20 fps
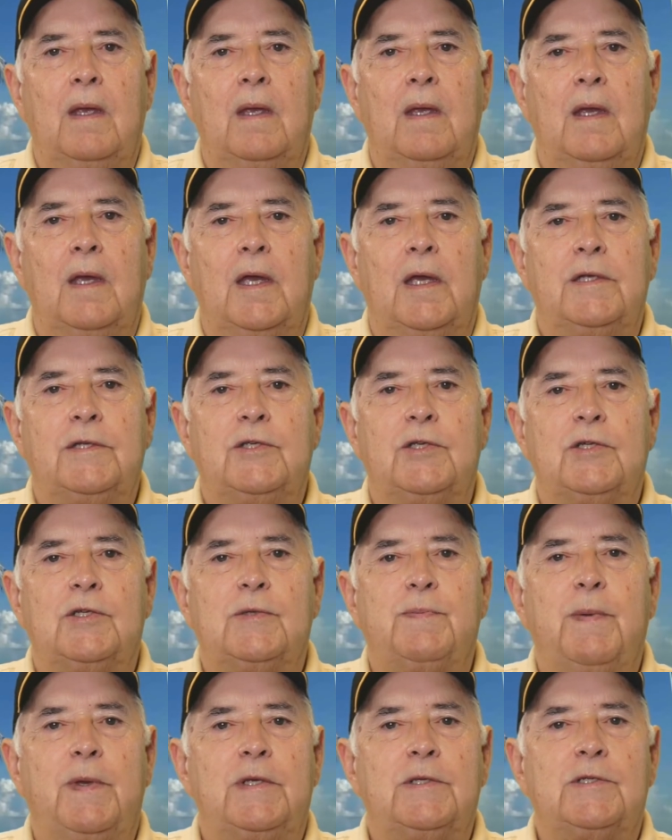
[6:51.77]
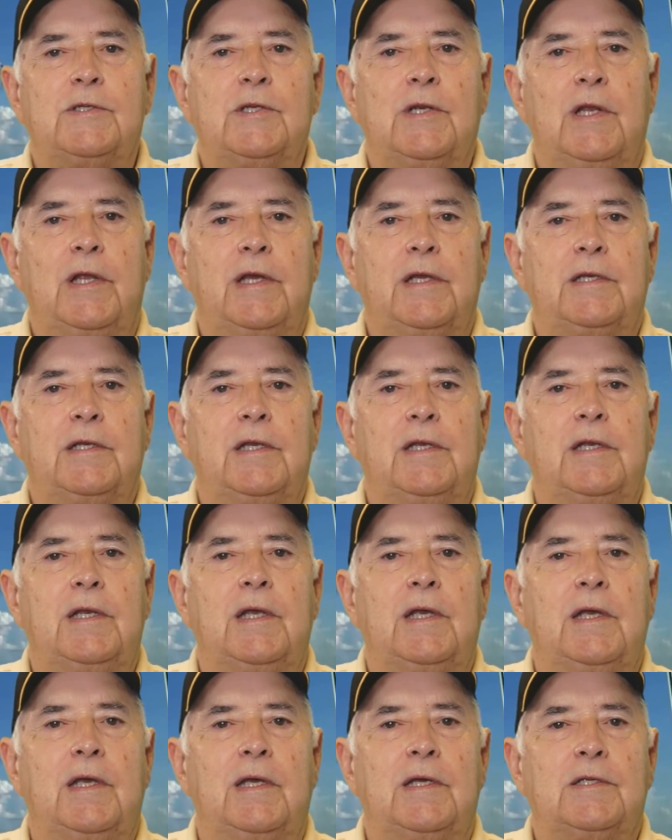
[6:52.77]
had just been
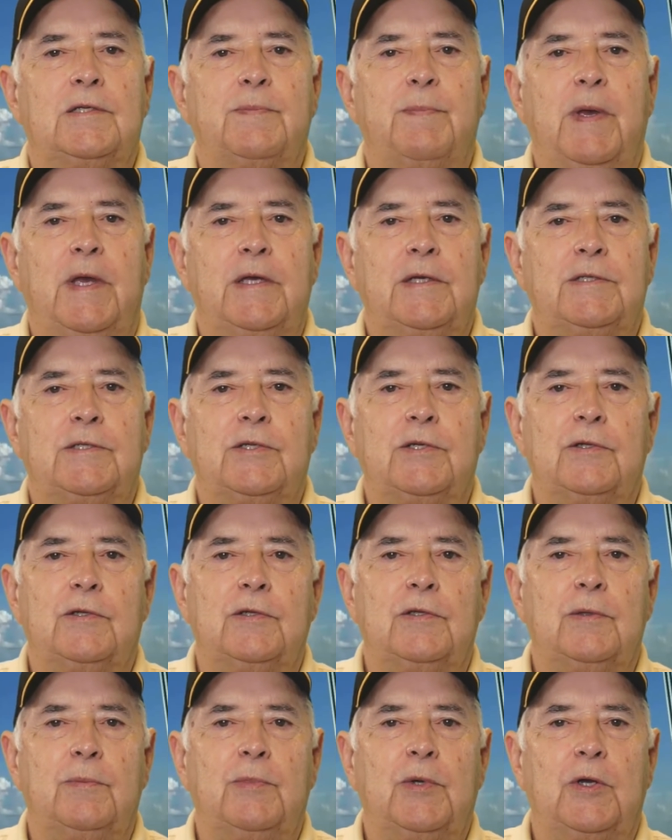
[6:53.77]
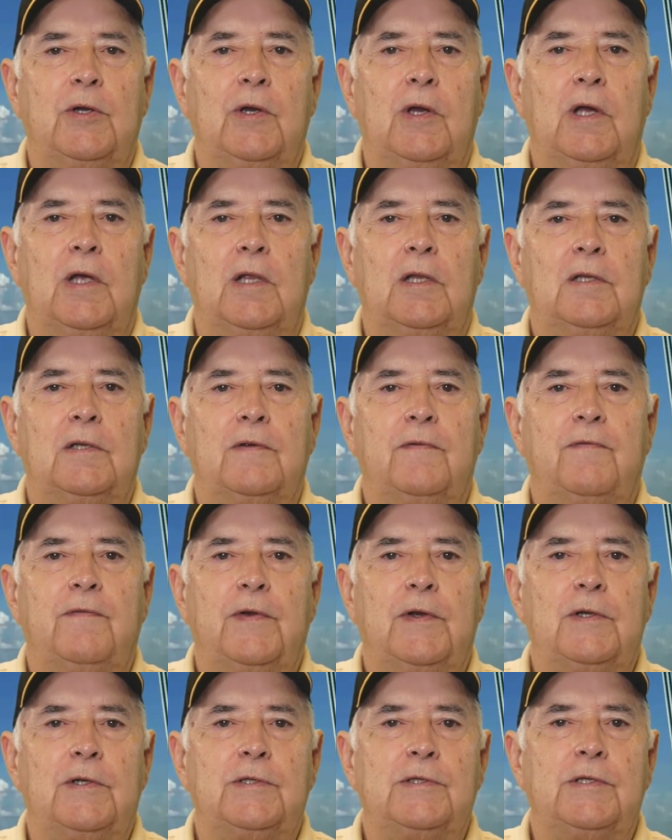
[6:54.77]
selected as pastor of the Booger Holler
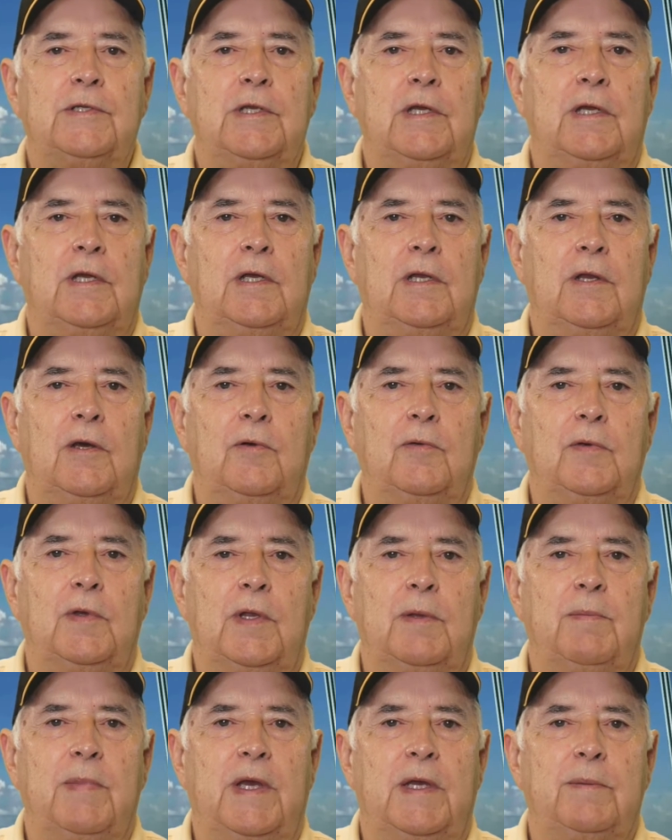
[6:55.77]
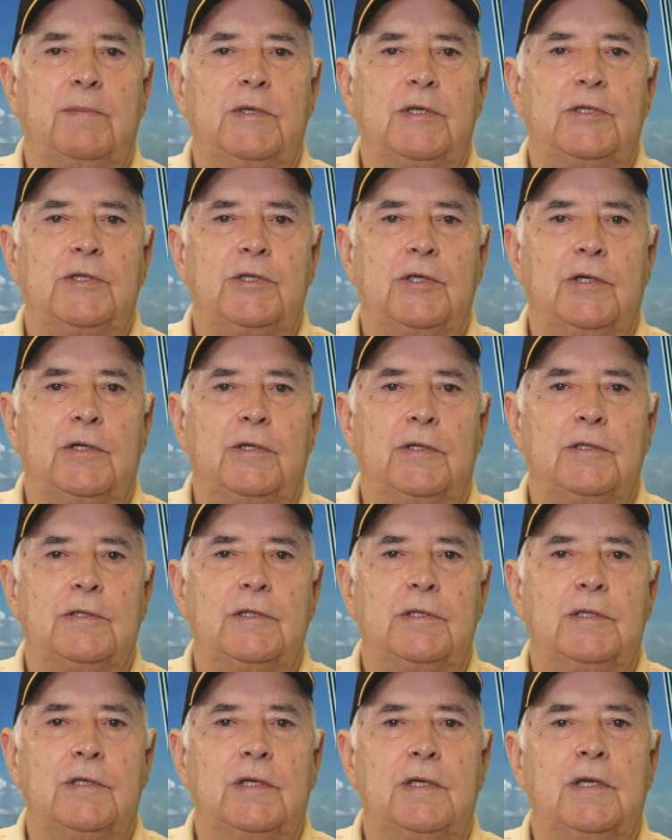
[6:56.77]
First and Only Baptist
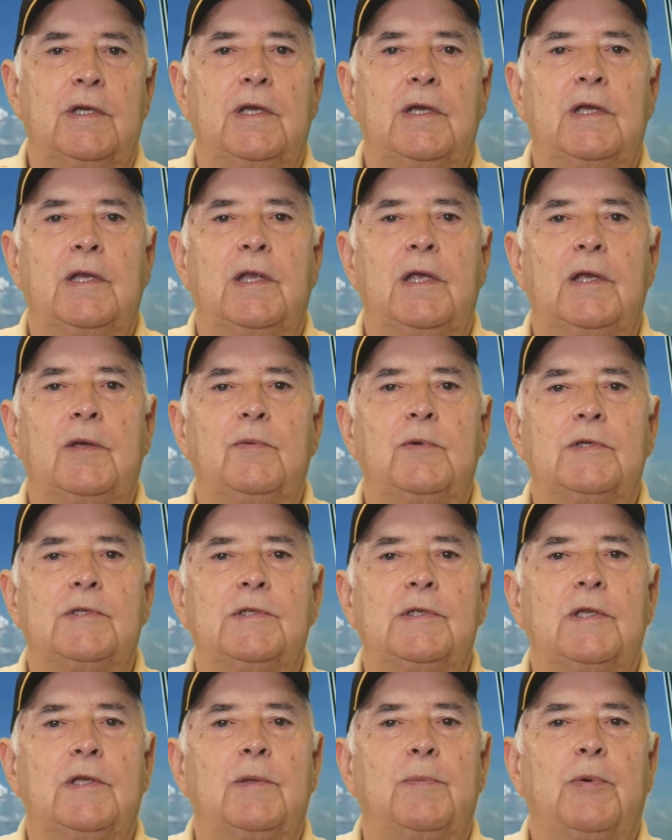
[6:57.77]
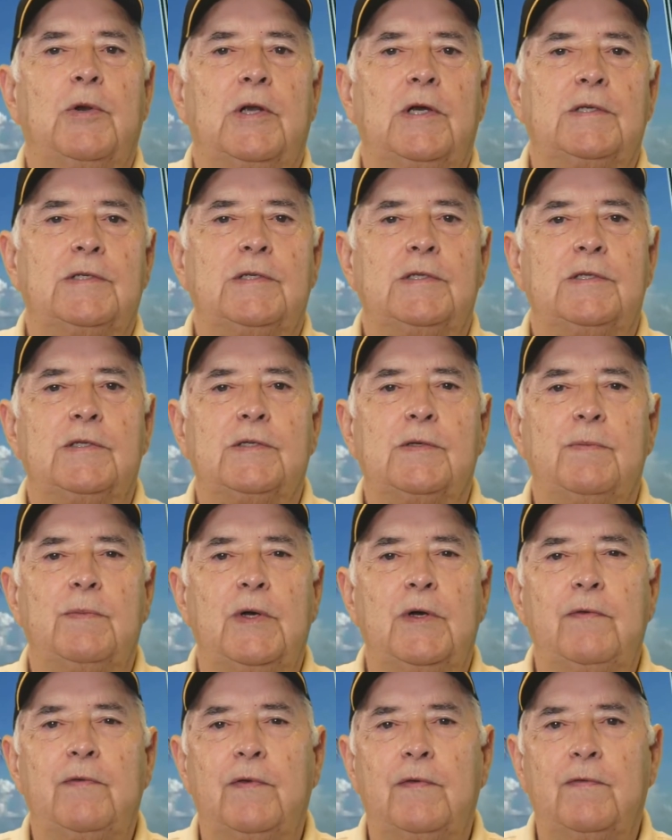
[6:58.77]
Church, and he was in the process of
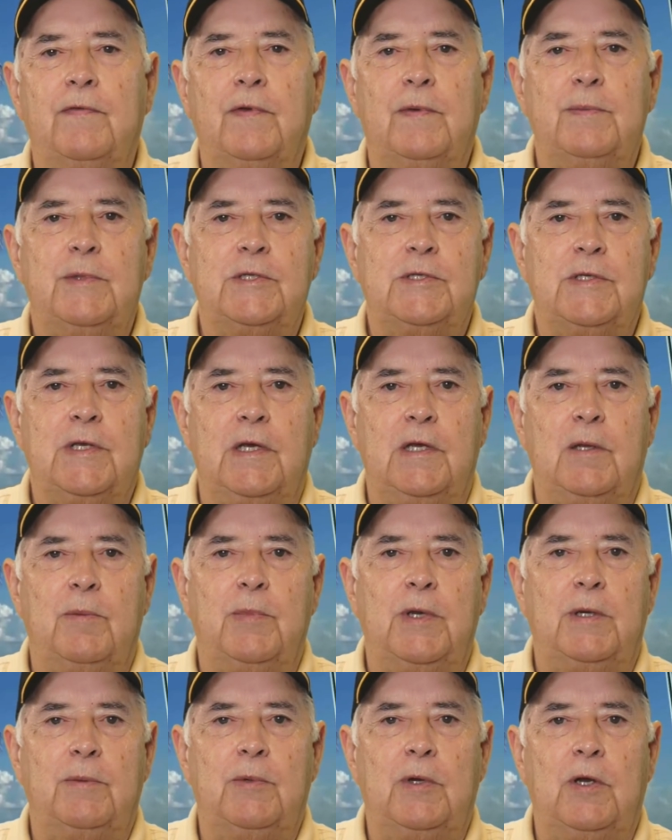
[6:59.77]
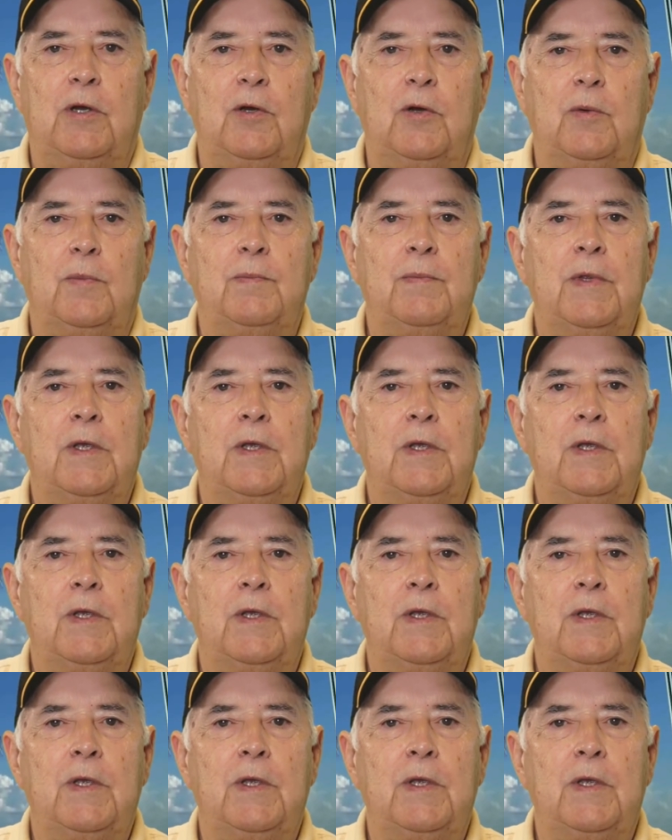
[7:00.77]
moving from his Alabama home